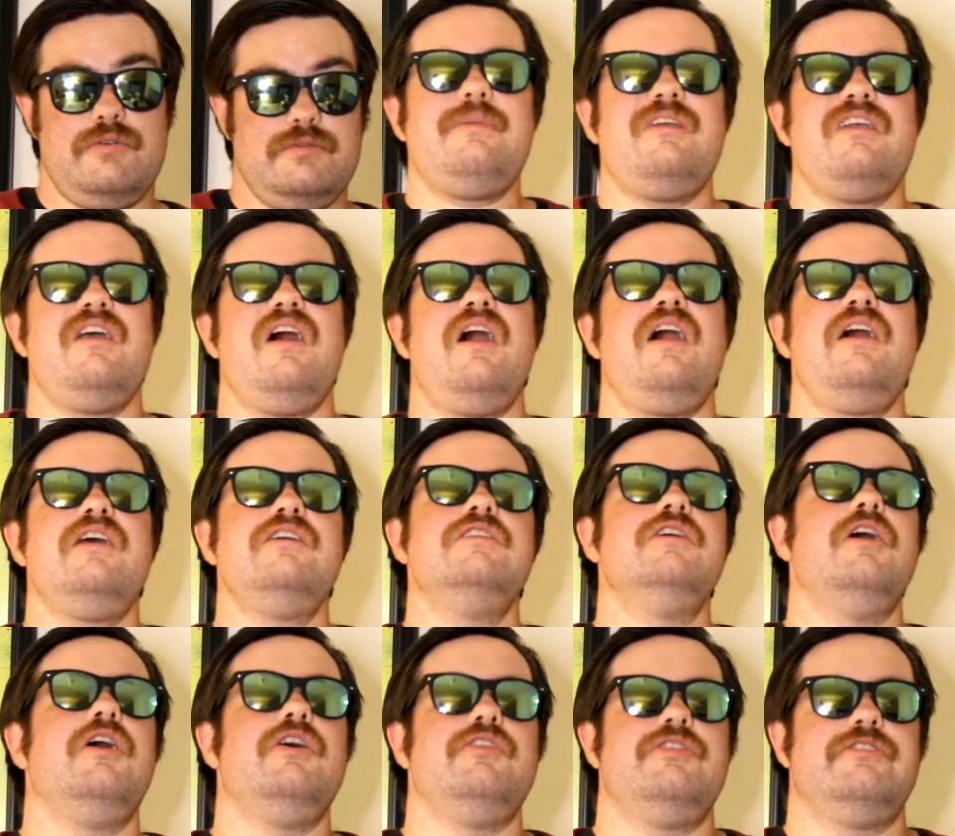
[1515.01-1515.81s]
Behind
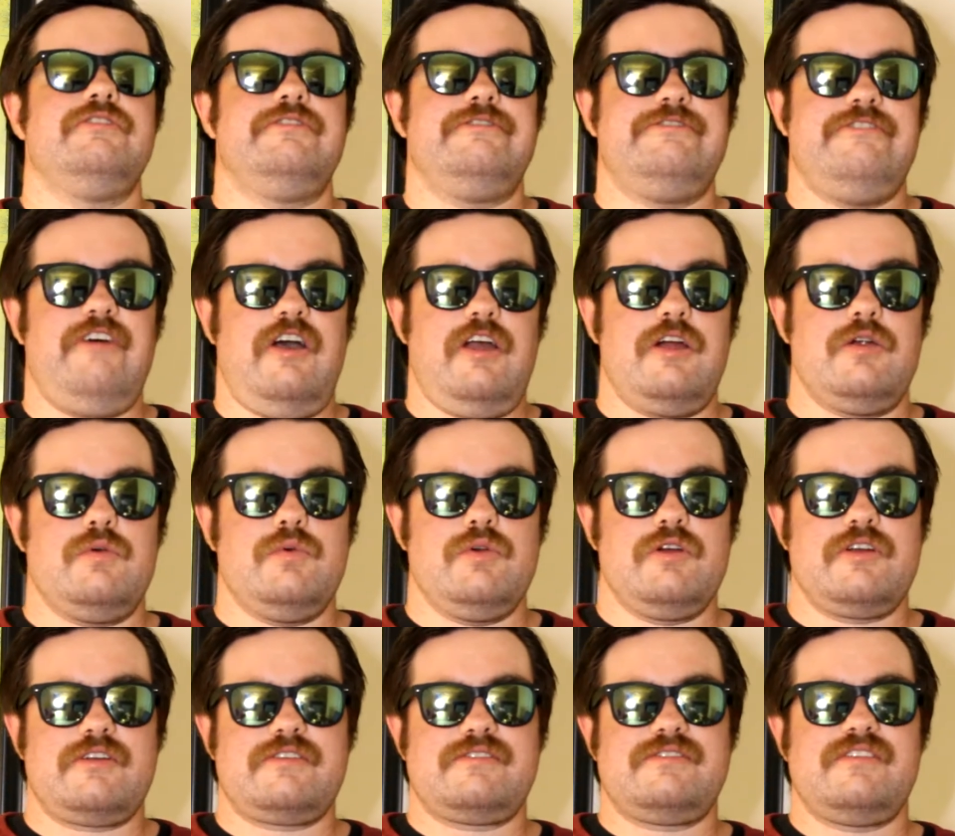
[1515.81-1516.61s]
all the
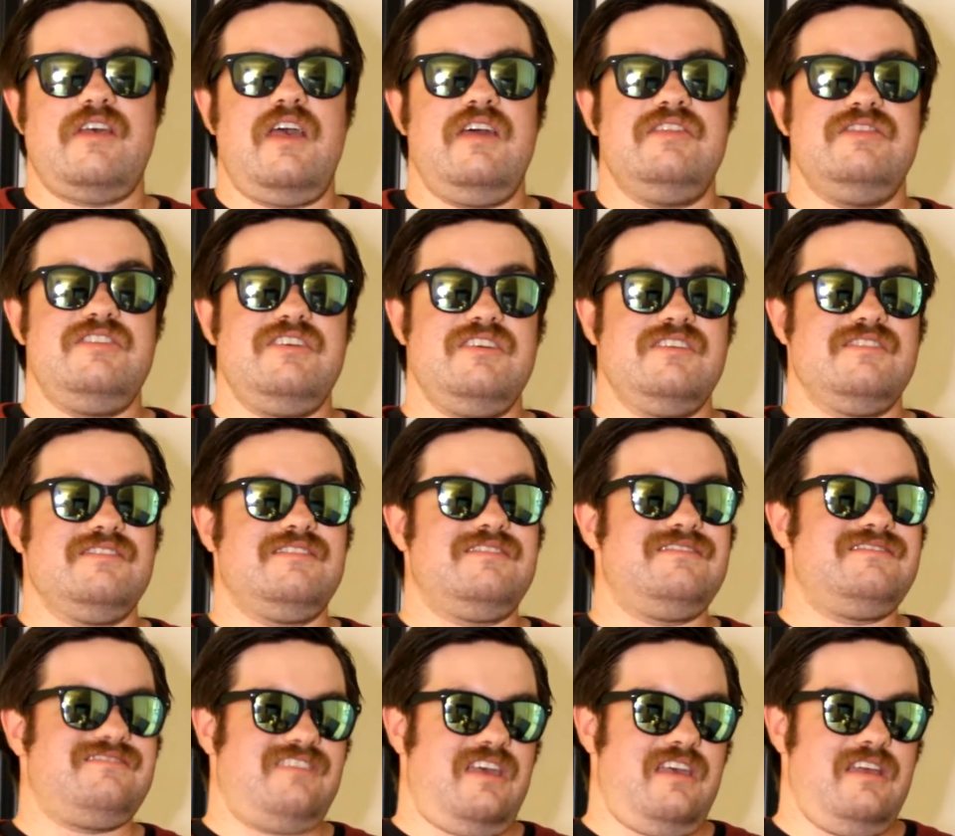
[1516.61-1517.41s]
fireworks and the
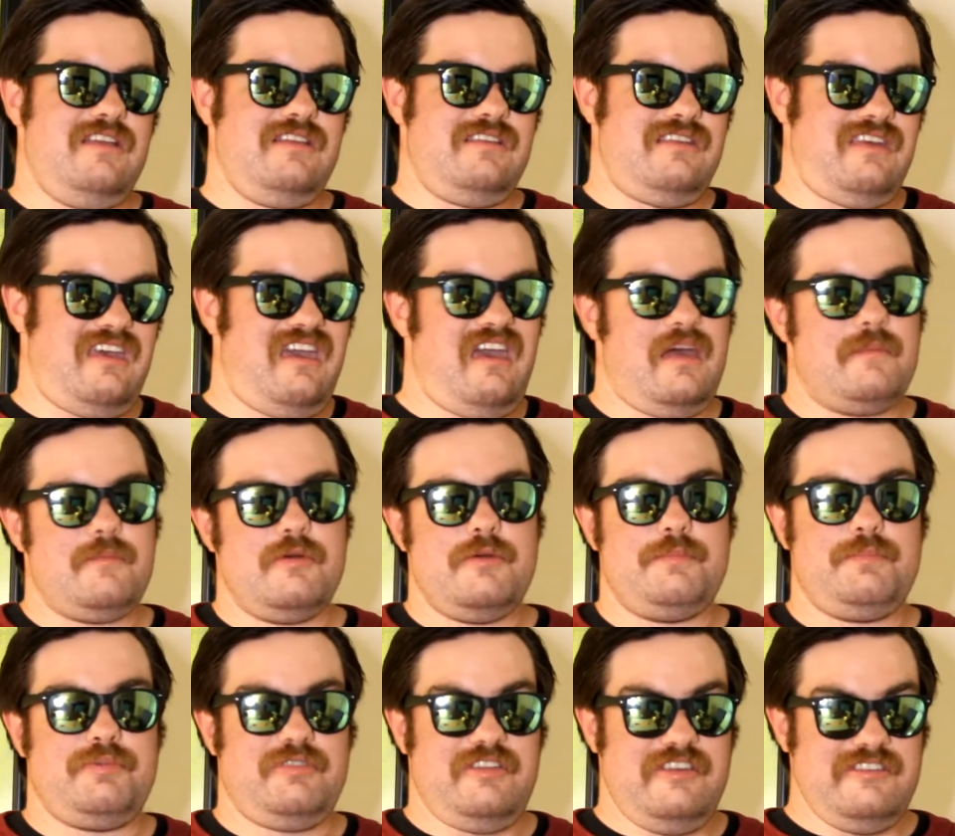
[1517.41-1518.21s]
insane camera
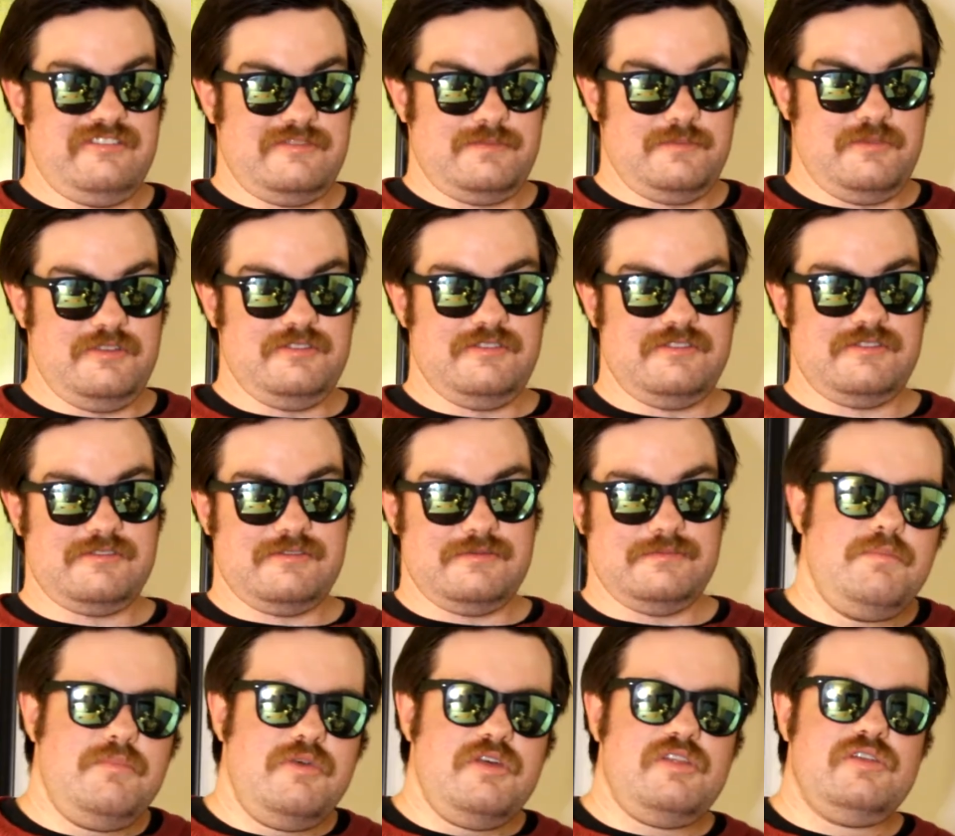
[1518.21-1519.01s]
placements,
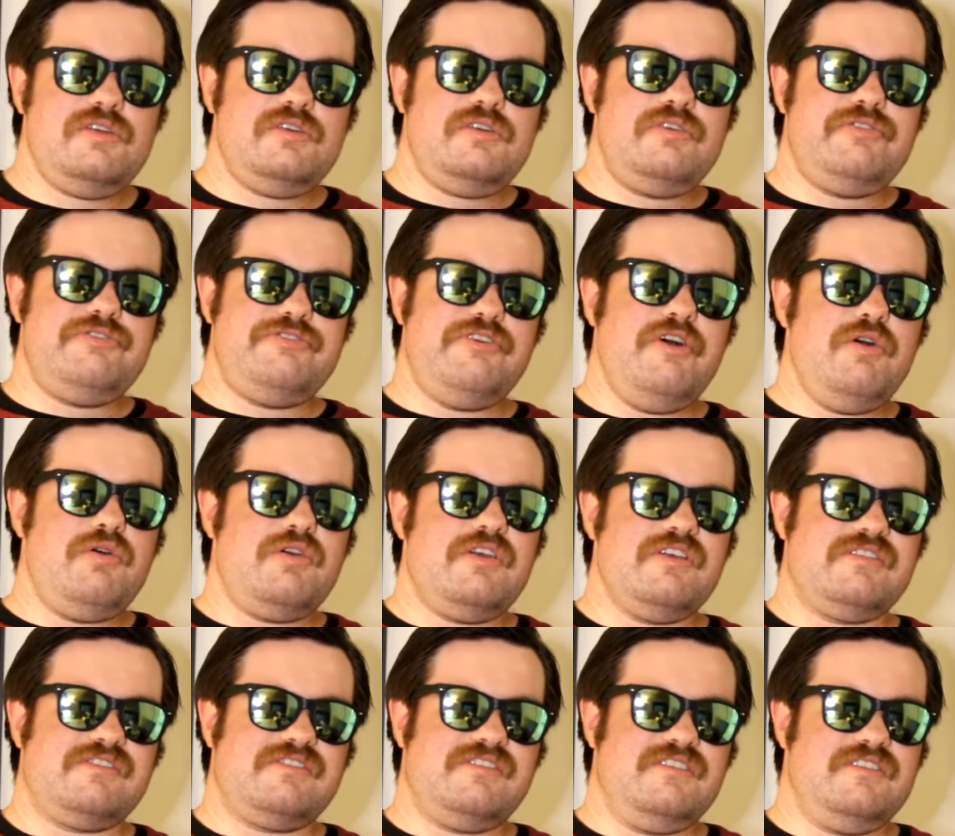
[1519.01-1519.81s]
Miller
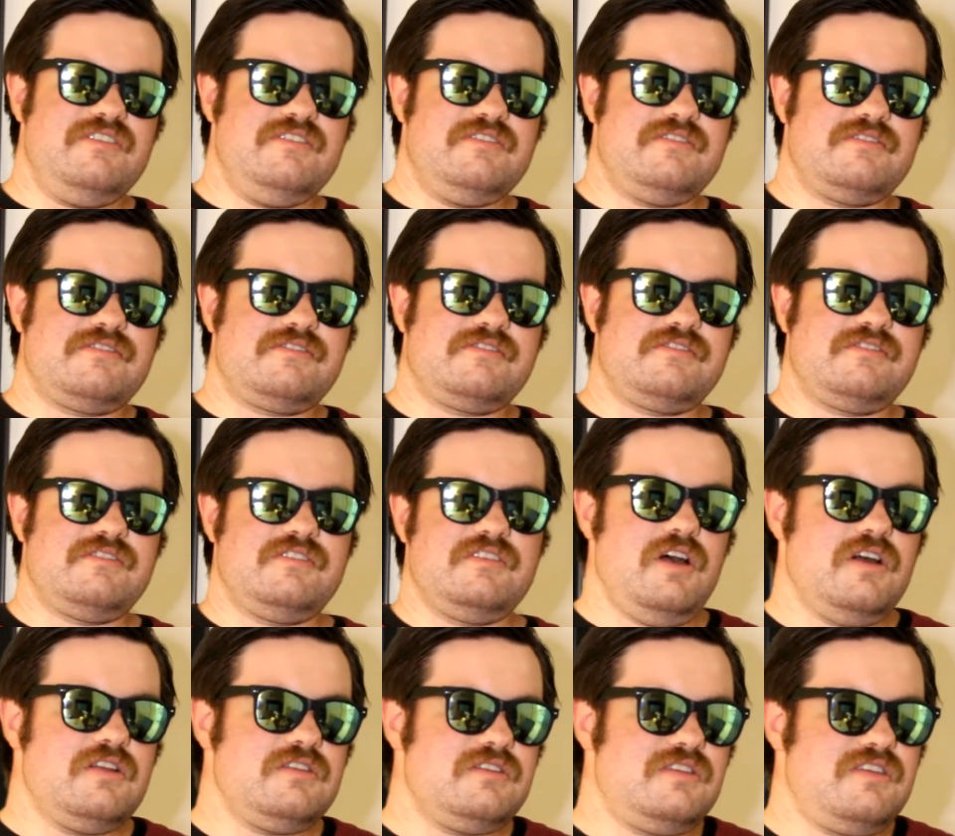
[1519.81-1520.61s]
focuses
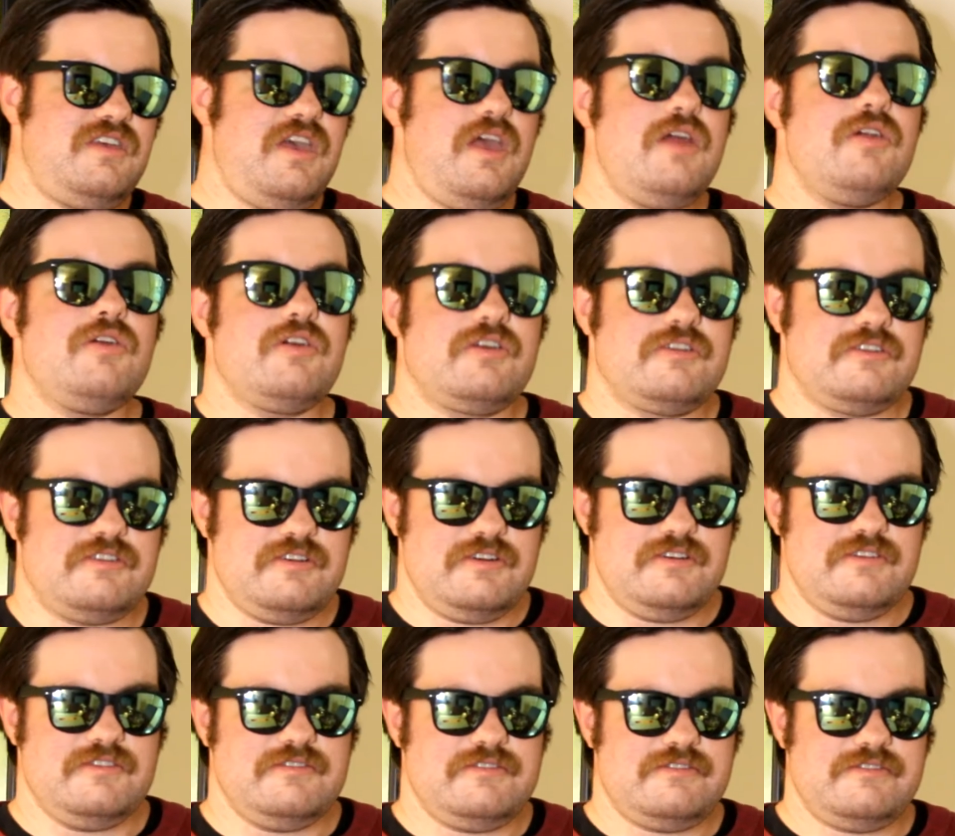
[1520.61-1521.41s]
on
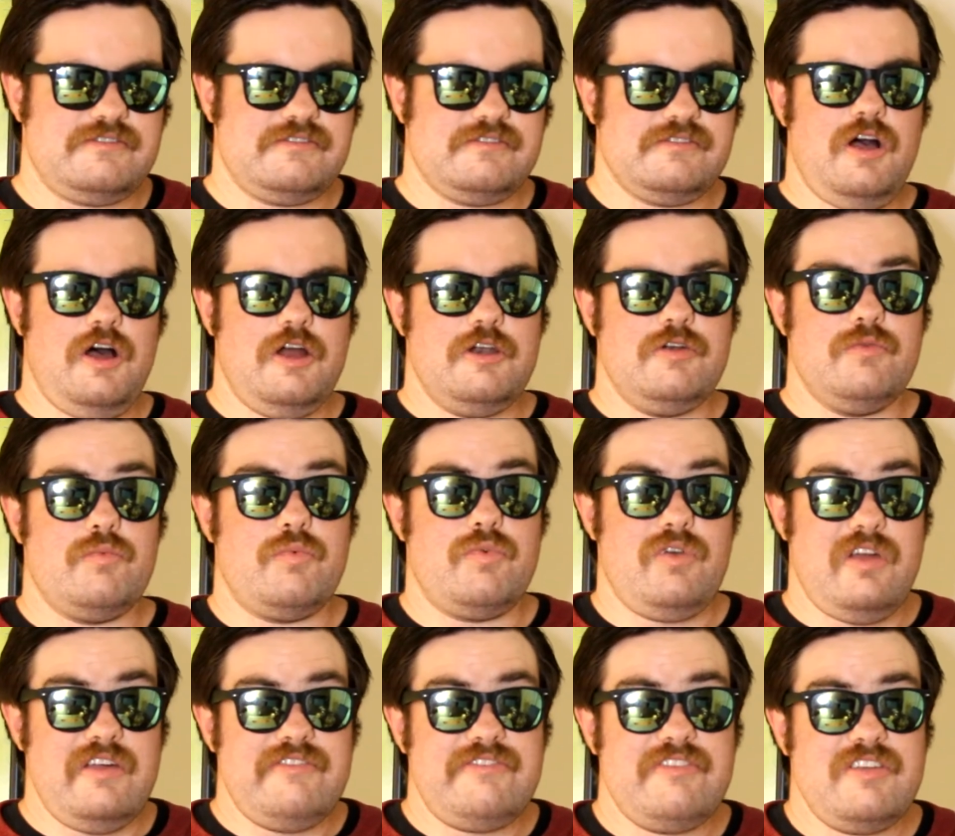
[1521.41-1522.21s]
characters, on
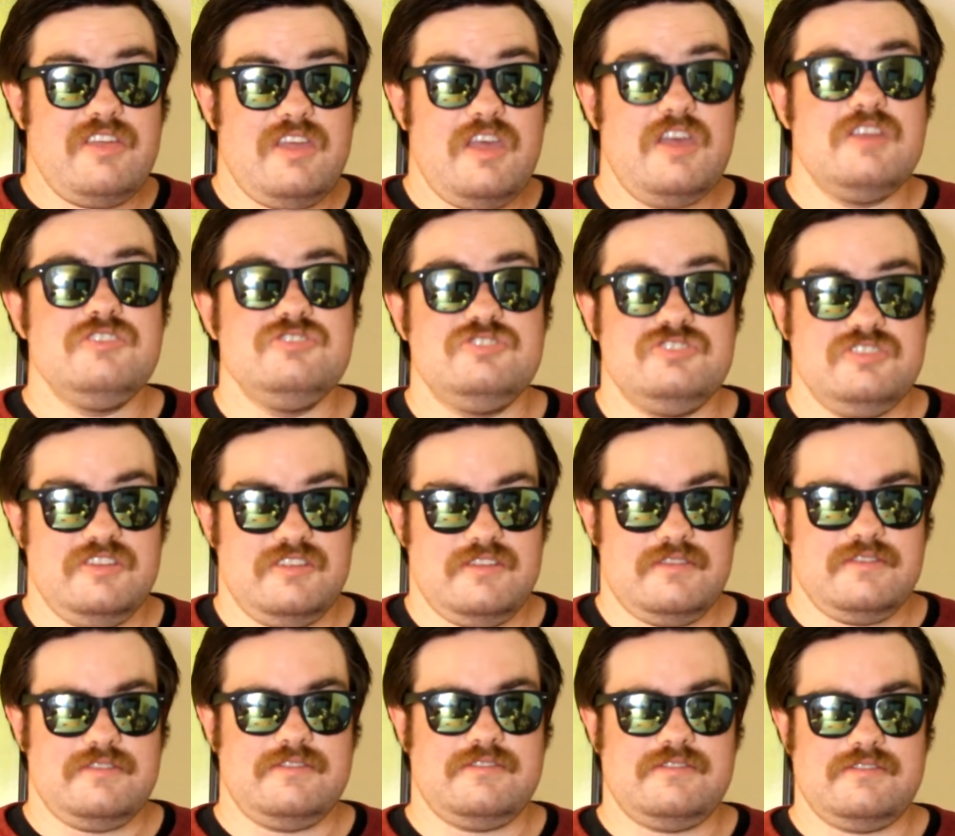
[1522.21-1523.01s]
revving
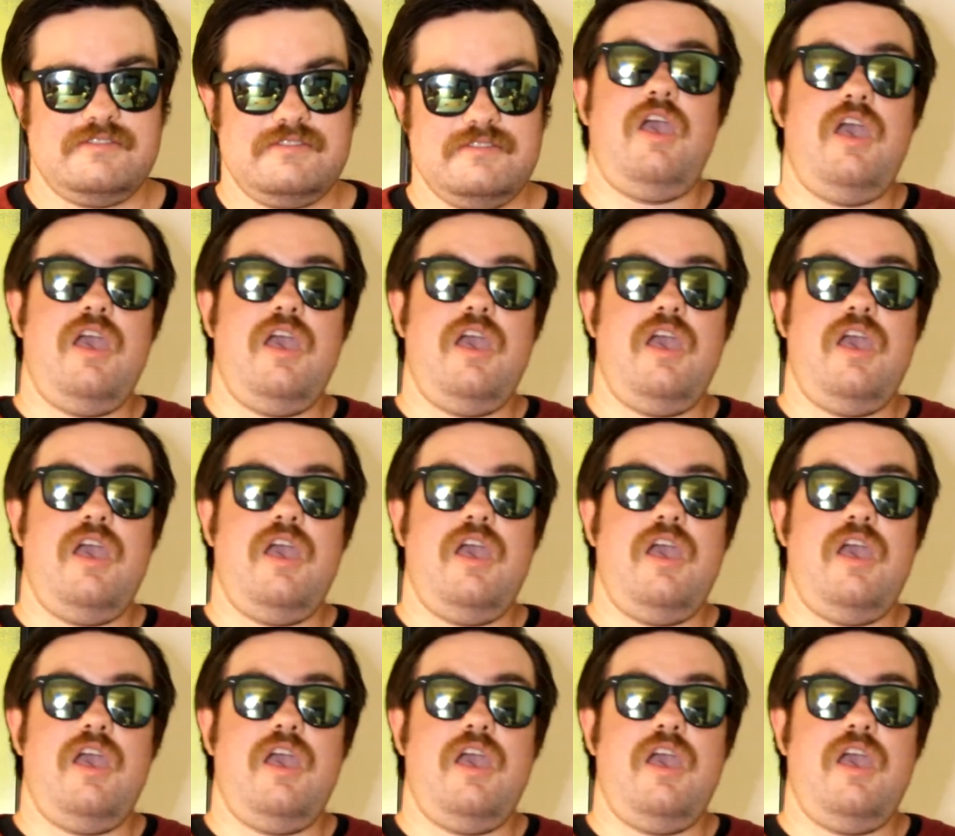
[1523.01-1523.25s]
engines,